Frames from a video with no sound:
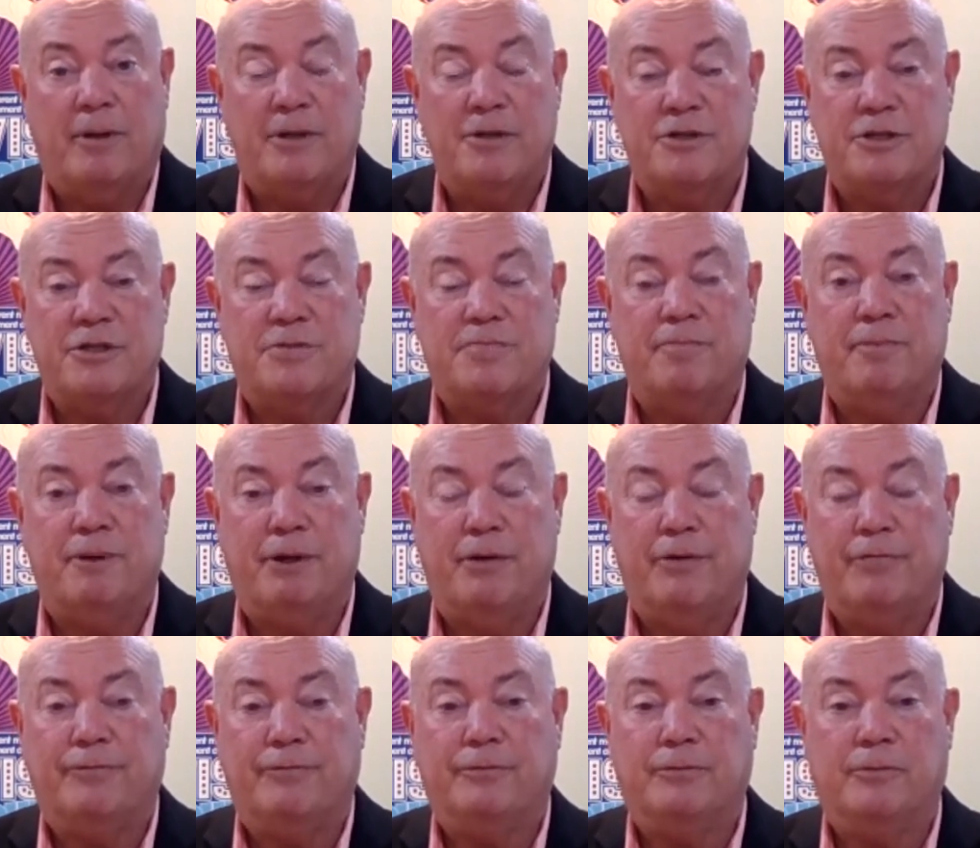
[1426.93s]
It's just
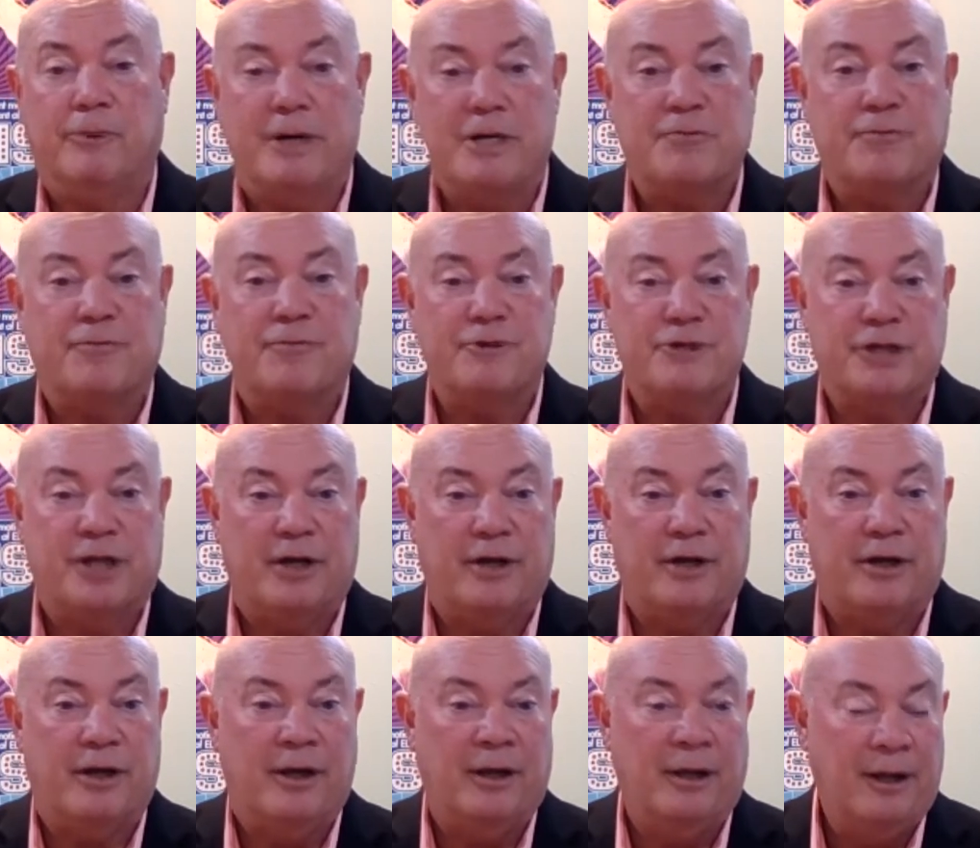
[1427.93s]
beautiful West
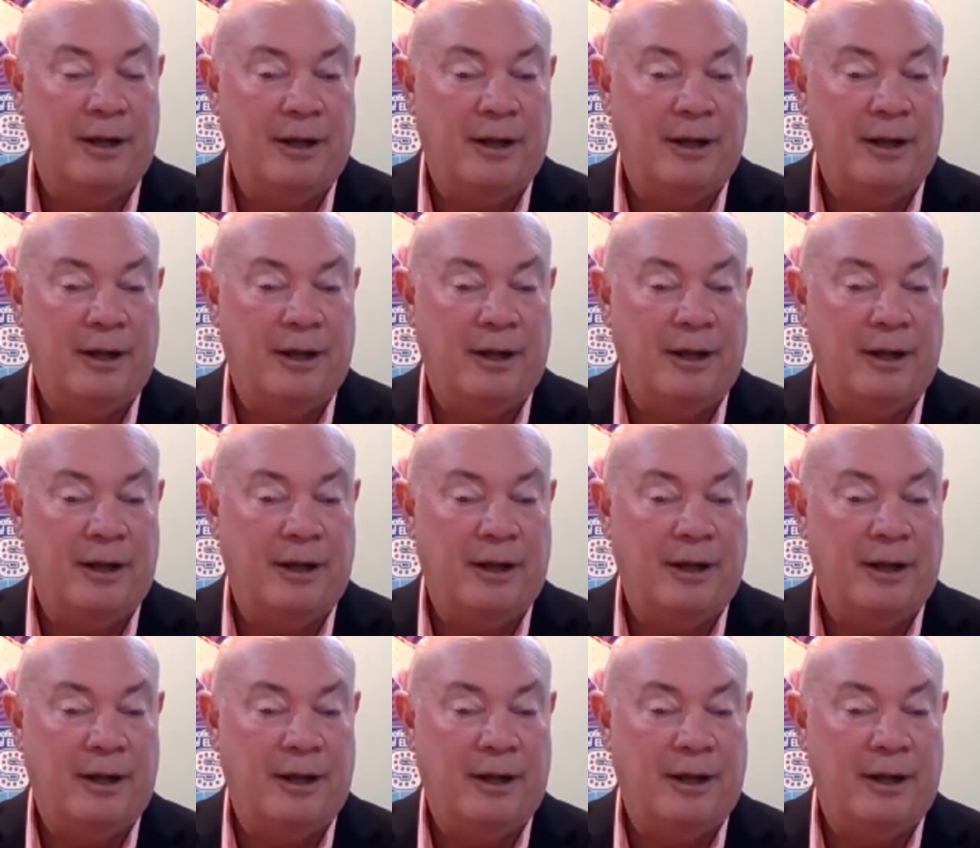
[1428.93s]
Virginia.